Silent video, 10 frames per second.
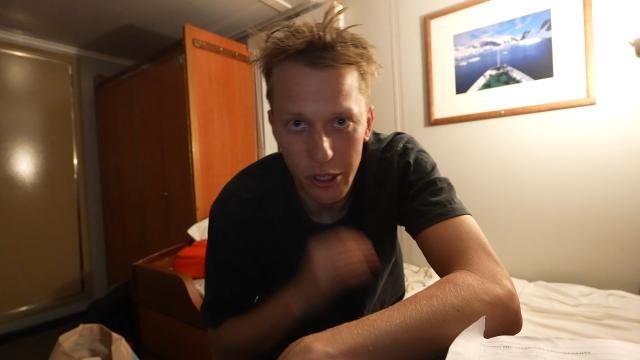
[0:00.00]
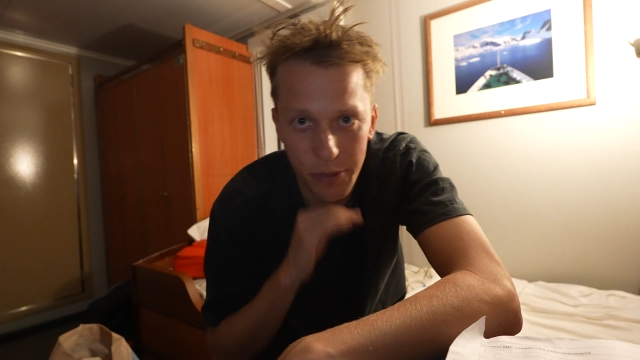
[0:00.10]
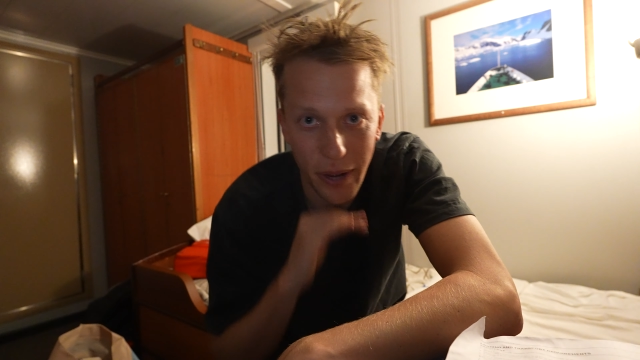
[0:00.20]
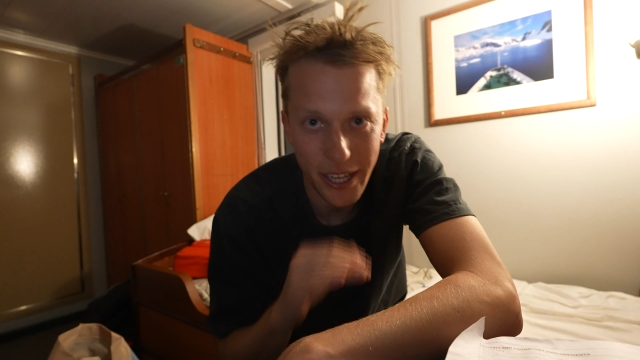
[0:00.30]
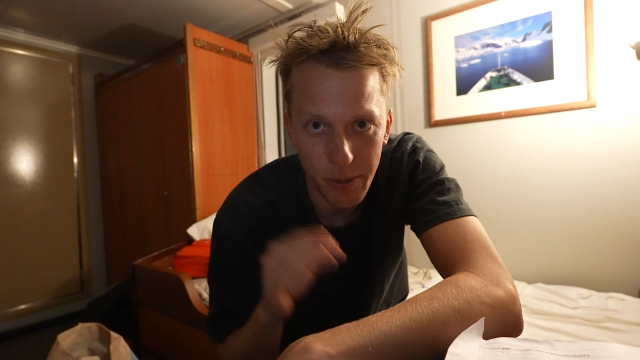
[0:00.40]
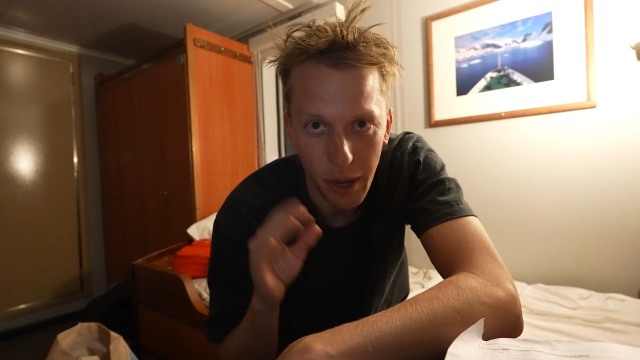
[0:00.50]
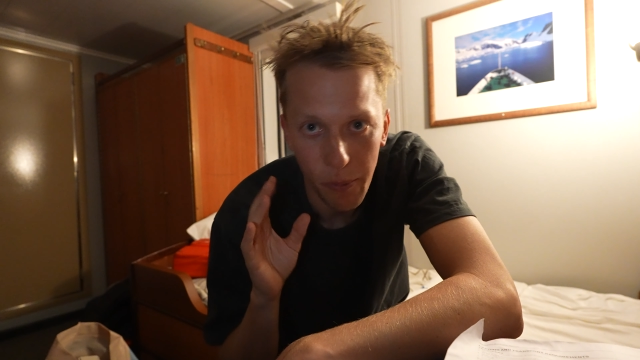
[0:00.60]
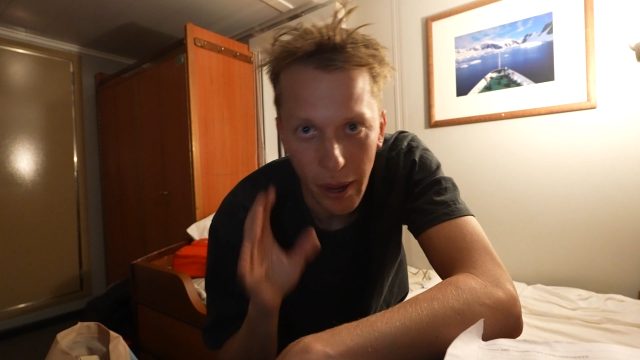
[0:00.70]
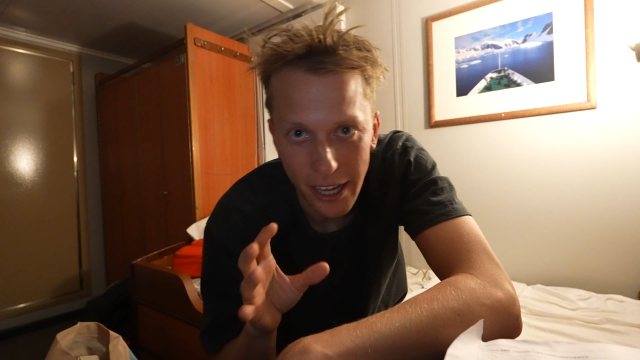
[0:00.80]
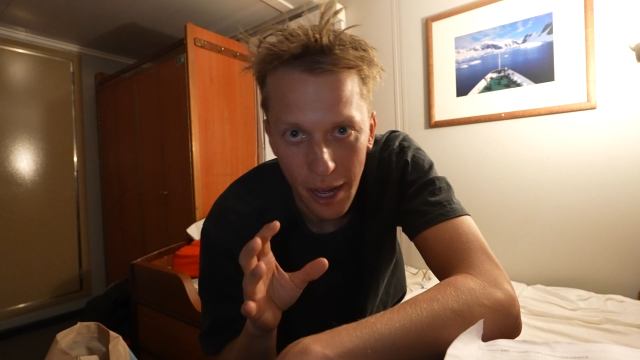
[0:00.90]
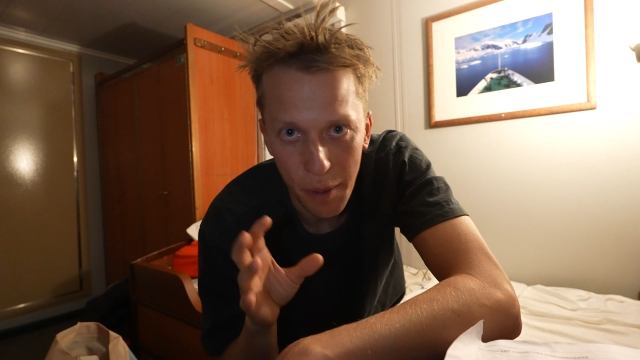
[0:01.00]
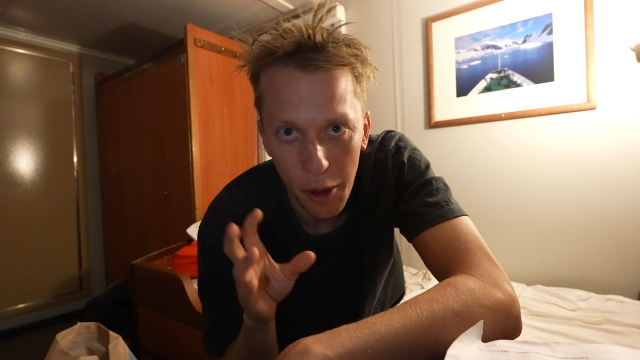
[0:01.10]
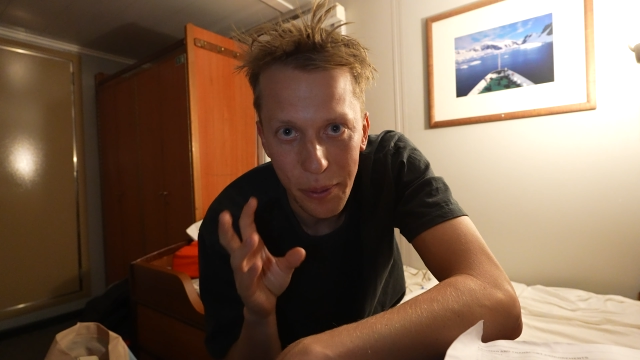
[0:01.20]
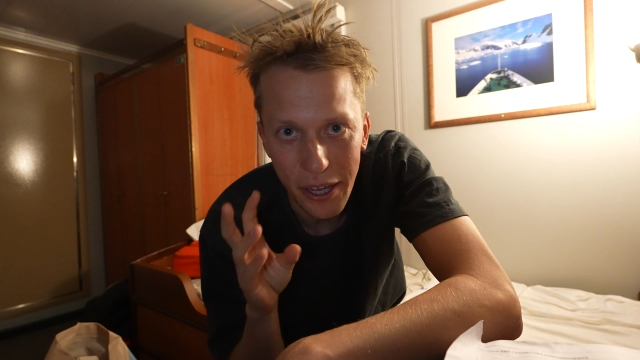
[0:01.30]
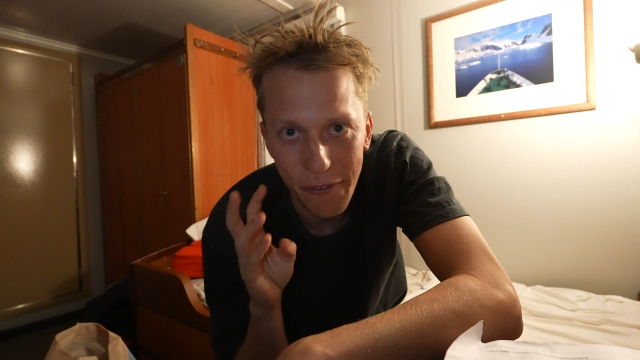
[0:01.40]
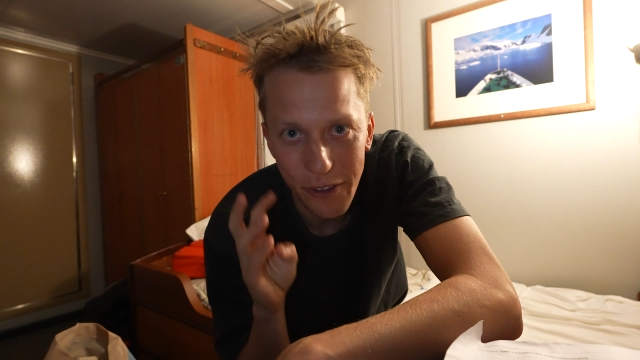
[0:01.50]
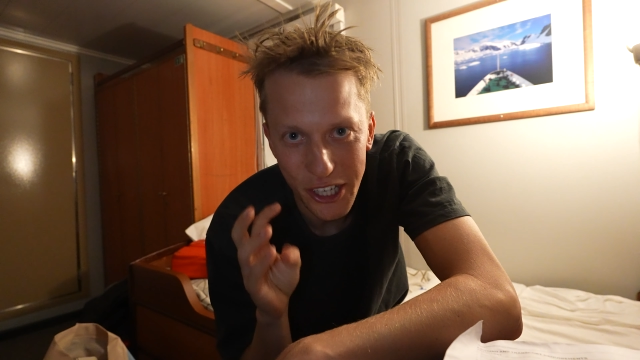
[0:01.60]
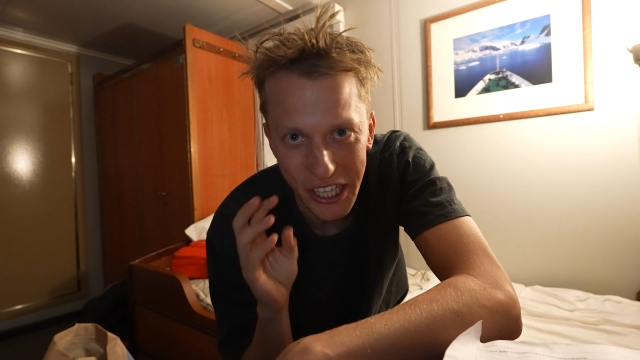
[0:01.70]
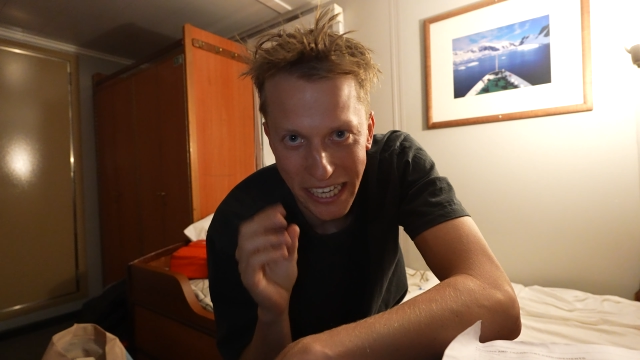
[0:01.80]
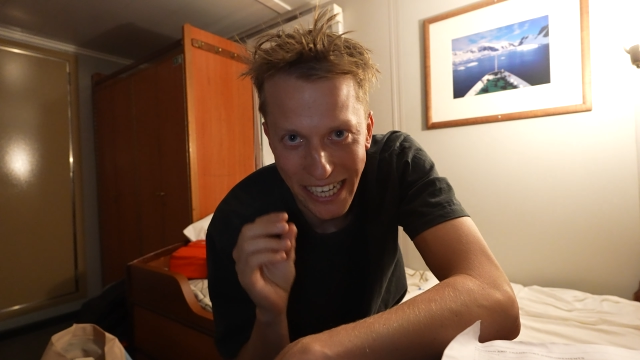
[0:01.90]
which means when I wake up, I'll be
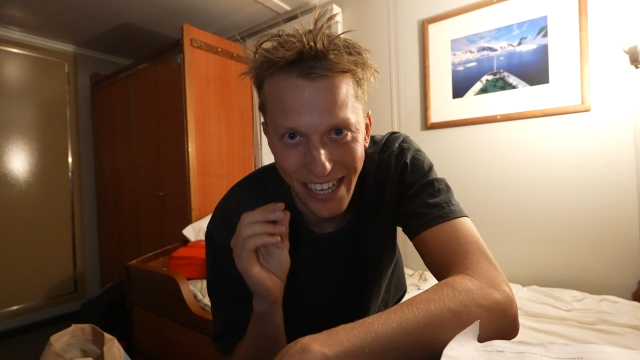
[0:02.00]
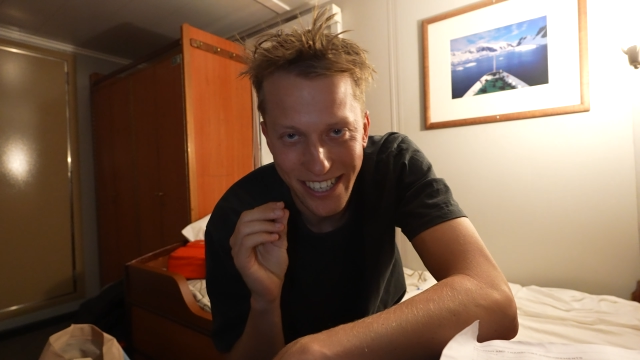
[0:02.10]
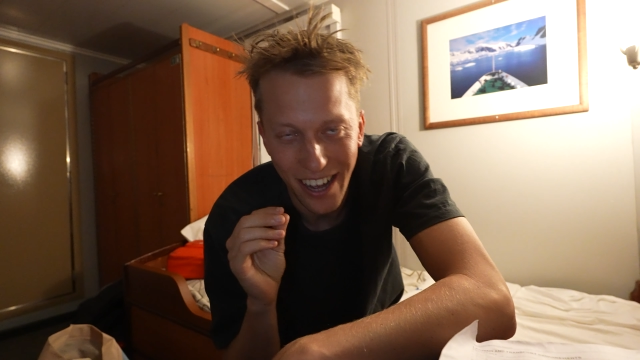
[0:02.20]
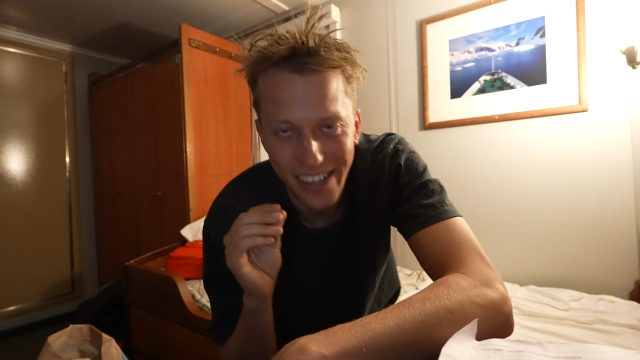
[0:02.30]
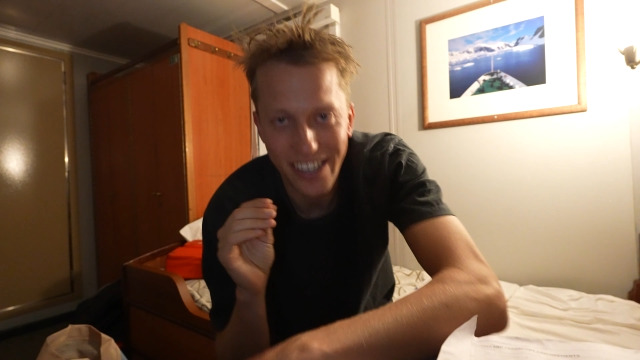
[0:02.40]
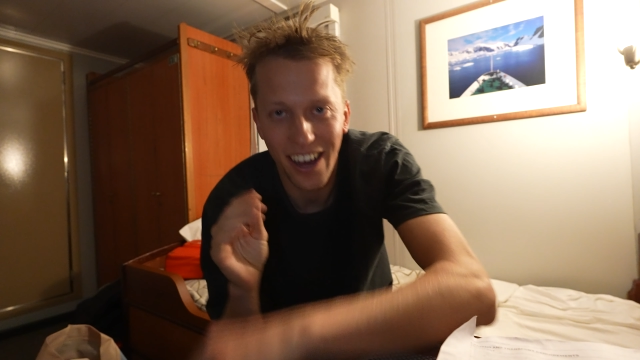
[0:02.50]
officially in Antarctica.